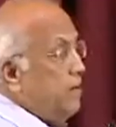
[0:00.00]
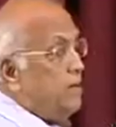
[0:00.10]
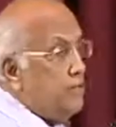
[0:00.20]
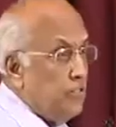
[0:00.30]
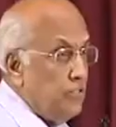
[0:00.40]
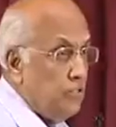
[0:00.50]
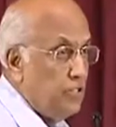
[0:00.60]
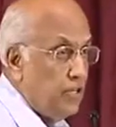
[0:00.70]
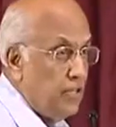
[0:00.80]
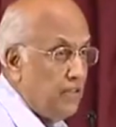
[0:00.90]
years you
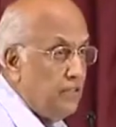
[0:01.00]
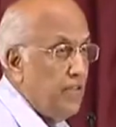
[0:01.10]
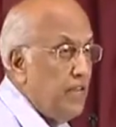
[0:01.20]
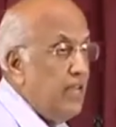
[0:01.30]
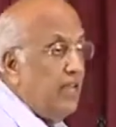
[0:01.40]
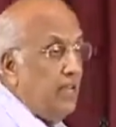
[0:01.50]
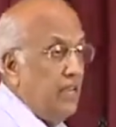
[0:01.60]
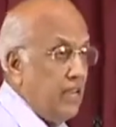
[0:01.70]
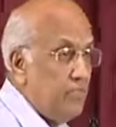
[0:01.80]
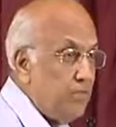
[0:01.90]
sought after
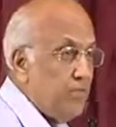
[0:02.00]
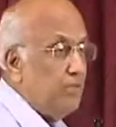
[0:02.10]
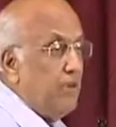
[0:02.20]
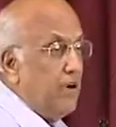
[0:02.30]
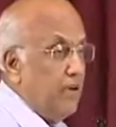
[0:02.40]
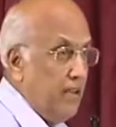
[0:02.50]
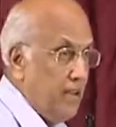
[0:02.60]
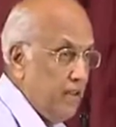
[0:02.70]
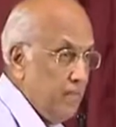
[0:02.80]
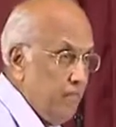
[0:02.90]
healing and
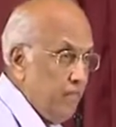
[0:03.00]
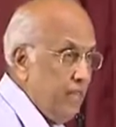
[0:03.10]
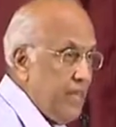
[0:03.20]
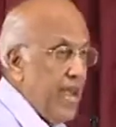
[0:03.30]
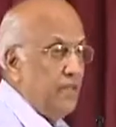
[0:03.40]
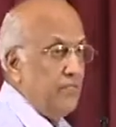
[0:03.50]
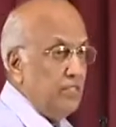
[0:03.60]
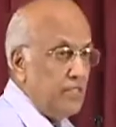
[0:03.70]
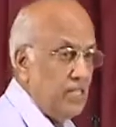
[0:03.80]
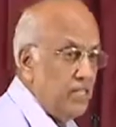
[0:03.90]
prosperity and
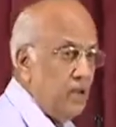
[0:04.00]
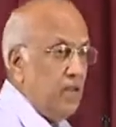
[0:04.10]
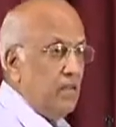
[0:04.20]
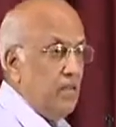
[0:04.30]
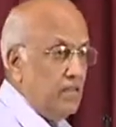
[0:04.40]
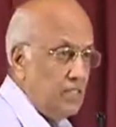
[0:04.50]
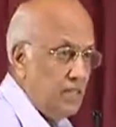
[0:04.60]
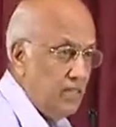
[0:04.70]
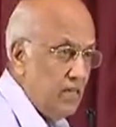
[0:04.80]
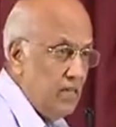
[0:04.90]
camels and donkeys
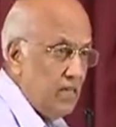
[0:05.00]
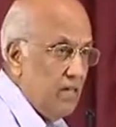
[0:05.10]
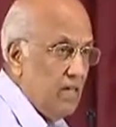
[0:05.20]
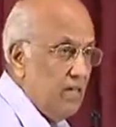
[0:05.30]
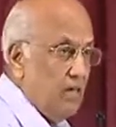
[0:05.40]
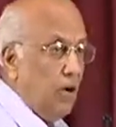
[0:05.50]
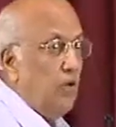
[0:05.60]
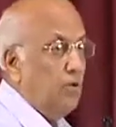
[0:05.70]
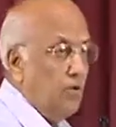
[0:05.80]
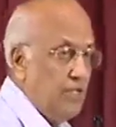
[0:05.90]
and
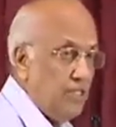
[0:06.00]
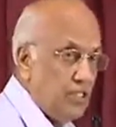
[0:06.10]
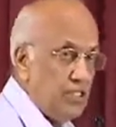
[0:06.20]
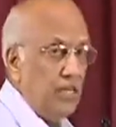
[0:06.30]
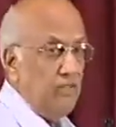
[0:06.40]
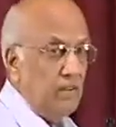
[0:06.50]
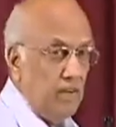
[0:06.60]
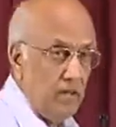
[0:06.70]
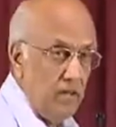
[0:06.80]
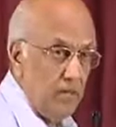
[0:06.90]
gold and
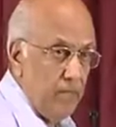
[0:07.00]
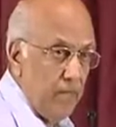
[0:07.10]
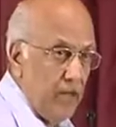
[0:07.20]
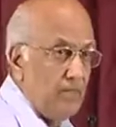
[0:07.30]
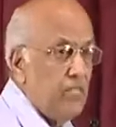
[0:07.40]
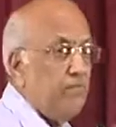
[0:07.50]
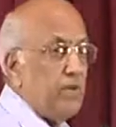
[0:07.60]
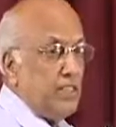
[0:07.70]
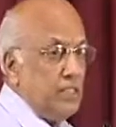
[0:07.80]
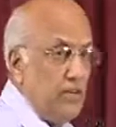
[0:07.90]
silver and
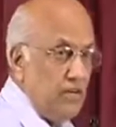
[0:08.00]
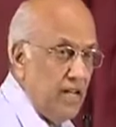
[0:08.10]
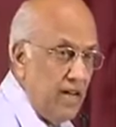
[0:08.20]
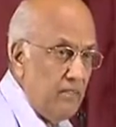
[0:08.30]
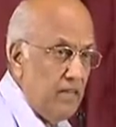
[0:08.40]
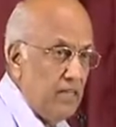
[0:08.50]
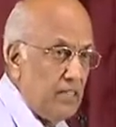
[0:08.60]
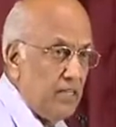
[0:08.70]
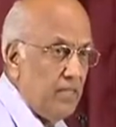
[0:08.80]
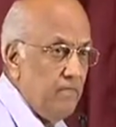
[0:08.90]
suppressing your
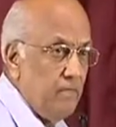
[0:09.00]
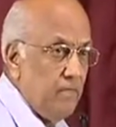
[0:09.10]
enemies and